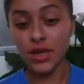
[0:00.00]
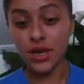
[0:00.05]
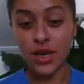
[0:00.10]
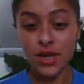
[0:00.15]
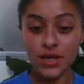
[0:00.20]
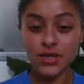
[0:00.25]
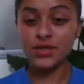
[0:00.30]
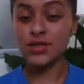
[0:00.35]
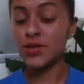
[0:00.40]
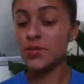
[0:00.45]

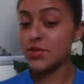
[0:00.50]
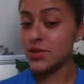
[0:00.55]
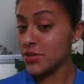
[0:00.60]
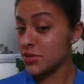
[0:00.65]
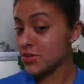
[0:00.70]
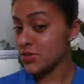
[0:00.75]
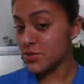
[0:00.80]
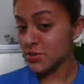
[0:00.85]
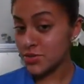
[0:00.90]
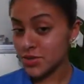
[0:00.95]
Yes, on my
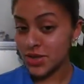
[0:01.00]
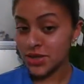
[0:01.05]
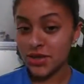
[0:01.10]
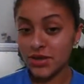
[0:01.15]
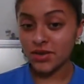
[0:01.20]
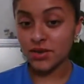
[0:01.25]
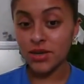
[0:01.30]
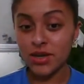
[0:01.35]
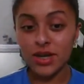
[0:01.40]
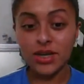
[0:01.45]
YouTube
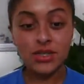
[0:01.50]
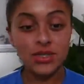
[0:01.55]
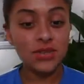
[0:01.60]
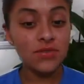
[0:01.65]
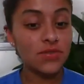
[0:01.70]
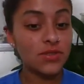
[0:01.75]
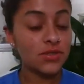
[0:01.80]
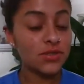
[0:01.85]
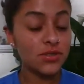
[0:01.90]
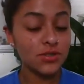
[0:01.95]
channel. Guys,
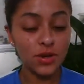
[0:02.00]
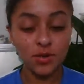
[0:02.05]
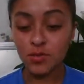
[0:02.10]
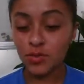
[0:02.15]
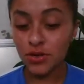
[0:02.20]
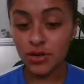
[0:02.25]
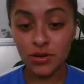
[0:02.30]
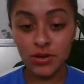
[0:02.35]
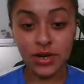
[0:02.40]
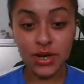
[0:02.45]
I feel so
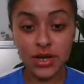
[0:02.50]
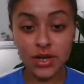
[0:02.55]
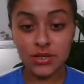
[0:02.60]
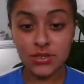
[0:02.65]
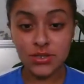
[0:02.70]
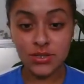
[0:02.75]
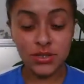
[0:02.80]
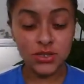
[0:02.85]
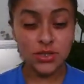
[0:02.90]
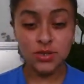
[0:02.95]
pretty right now, so